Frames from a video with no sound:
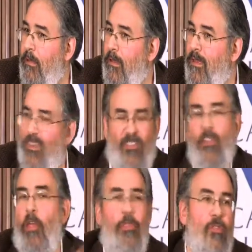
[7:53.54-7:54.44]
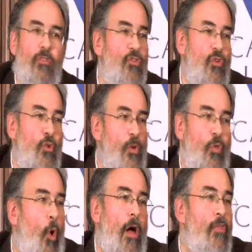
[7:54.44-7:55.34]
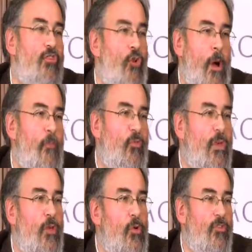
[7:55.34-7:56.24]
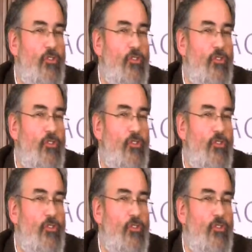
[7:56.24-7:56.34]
This has nothing to do with all the terms we use